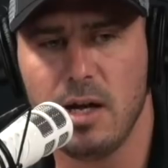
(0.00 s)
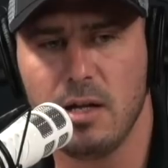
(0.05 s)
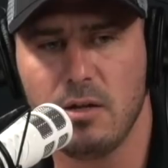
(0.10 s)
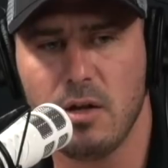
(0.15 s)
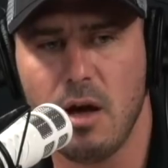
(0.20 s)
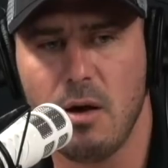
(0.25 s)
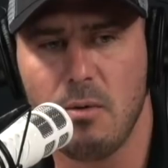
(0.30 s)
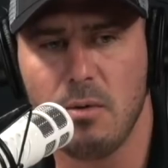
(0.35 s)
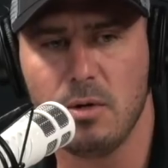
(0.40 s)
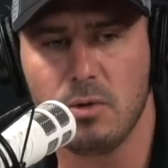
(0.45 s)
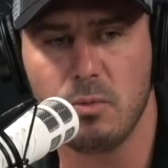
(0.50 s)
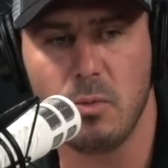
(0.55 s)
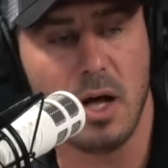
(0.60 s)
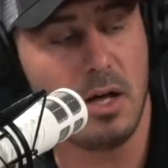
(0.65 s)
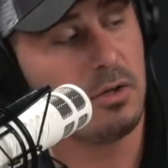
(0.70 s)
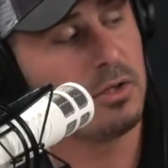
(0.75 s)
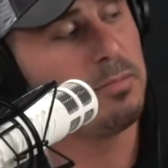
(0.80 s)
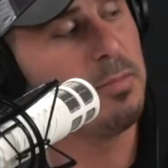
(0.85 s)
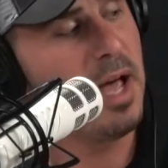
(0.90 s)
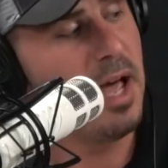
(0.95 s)
that I thought was
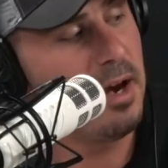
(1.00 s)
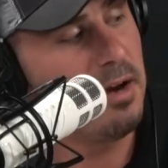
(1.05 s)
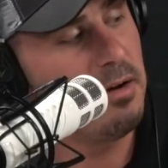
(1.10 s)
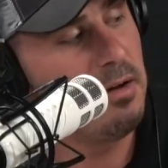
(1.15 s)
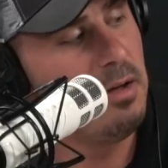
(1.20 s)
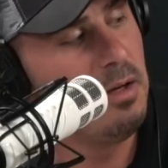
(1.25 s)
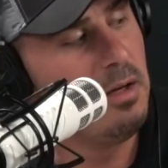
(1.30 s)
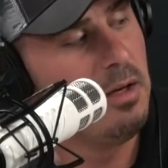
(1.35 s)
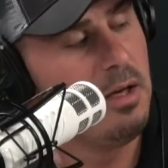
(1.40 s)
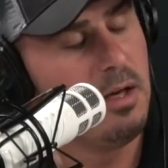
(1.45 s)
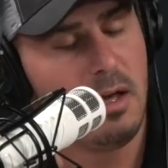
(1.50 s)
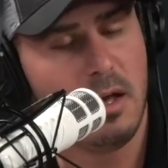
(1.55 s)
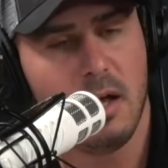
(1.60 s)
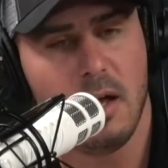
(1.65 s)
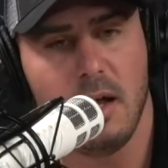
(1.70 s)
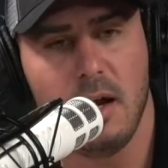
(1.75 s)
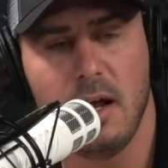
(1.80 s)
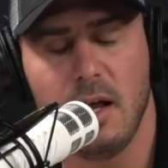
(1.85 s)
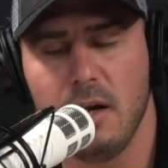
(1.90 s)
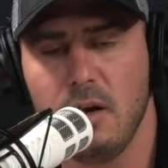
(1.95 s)
well spent.
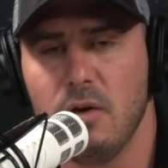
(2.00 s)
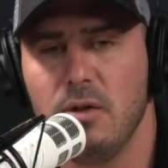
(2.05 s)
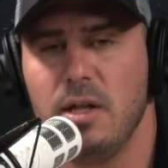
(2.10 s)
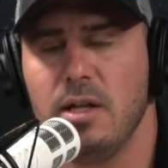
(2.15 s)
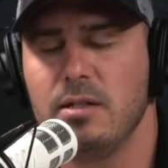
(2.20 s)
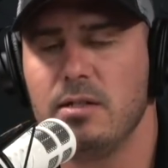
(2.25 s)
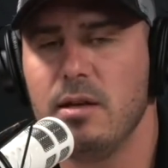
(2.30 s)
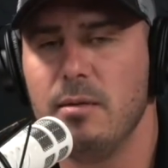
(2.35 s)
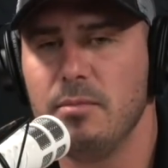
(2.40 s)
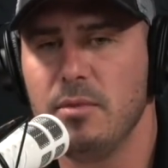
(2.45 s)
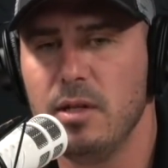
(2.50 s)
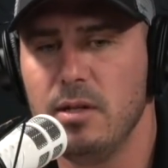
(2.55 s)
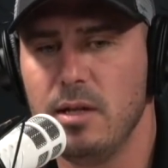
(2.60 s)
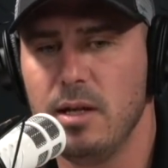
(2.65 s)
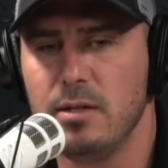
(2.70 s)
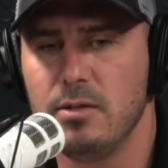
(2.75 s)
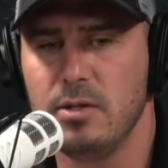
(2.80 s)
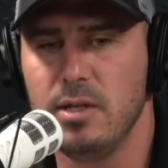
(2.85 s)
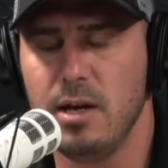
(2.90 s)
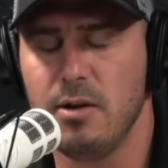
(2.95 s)
And I know that's something
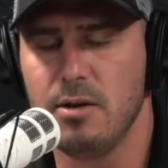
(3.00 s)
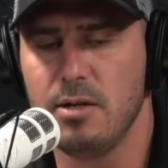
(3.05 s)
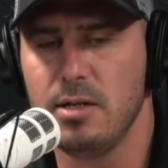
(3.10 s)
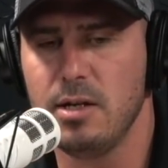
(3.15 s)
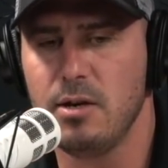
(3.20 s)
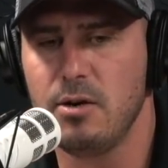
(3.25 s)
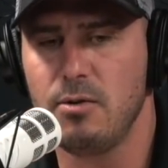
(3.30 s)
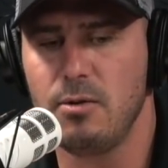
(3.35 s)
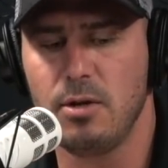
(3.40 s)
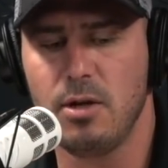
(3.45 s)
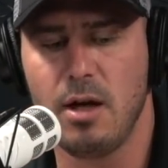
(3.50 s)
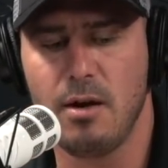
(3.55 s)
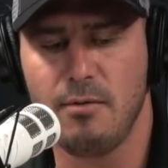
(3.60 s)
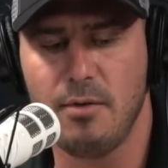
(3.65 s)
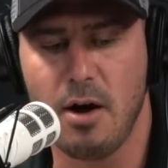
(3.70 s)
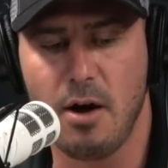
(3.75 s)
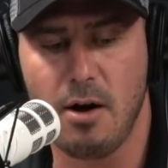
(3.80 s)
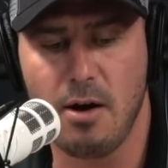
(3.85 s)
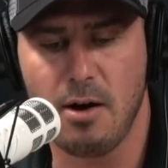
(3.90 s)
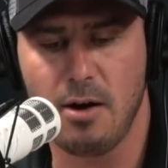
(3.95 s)
that's near and dear to a lot
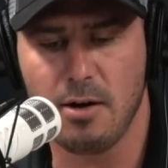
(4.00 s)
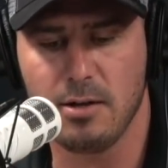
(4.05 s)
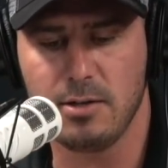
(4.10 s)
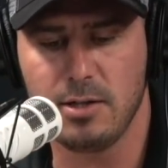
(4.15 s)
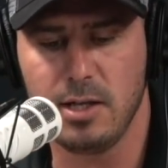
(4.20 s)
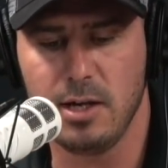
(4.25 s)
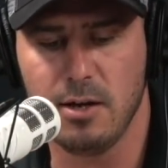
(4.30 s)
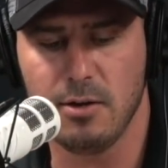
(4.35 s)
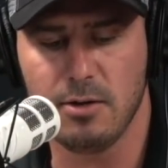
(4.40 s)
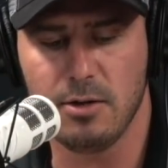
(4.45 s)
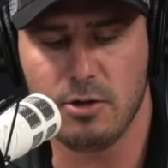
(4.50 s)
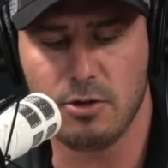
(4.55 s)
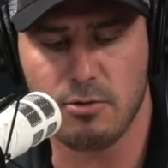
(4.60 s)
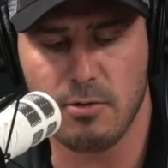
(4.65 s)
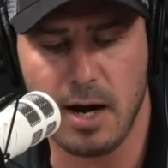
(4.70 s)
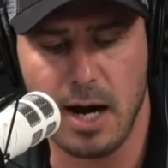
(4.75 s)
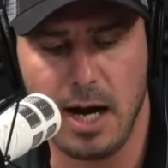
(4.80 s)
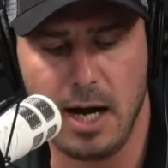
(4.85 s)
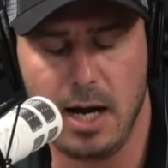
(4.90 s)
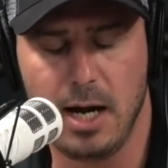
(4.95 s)
of our hearts here, the
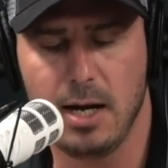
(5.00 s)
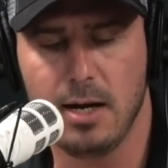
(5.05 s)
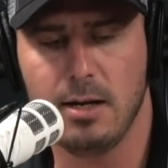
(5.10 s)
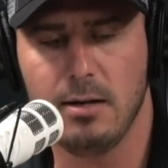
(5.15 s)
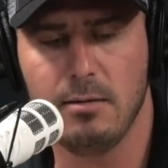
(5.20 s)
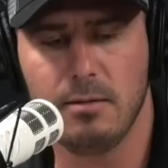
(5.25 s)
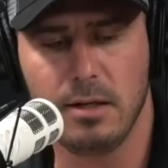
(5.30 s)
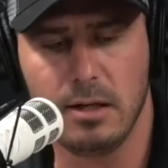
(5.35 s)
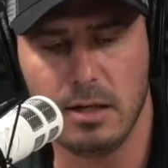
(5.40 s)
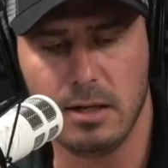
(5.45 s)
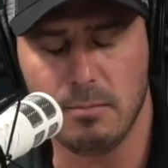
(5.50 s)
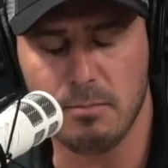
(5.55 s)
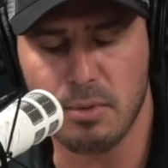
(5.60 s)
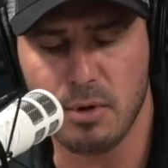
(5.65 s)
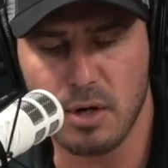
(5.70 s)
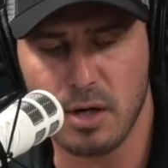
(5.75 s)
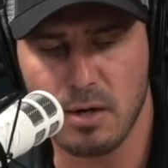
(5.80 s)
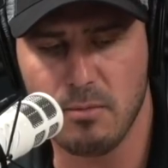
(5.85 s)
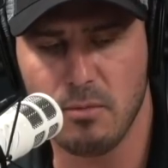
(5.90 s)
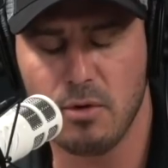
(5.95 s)
training and
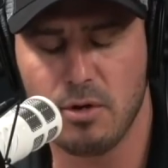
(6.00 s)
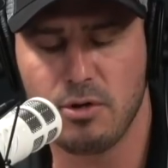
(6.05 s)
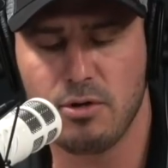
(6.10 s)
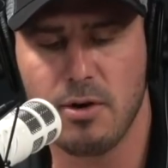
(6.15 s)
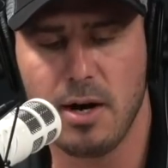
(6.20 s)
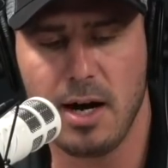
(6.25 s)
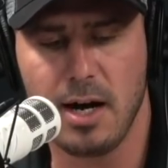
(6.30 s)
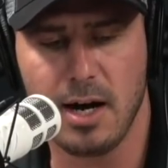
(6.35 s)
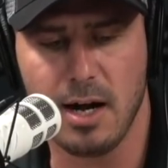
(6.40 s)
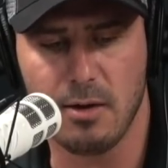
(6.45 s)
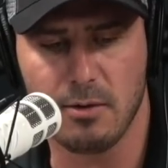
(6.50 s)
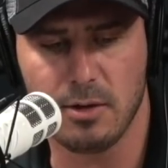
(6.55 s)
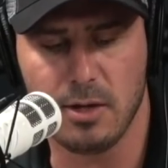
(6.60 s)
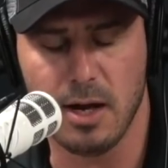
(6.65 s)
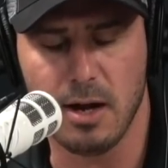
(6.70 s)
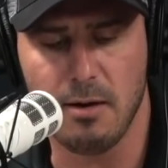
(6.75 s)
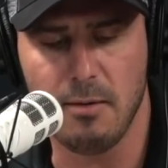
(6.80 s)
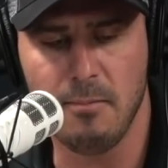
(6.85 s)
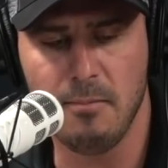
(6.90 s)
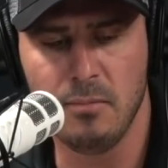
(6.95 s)
putting more training out
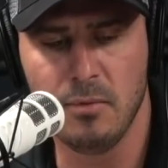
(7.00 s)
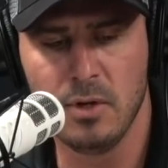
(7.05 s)
there.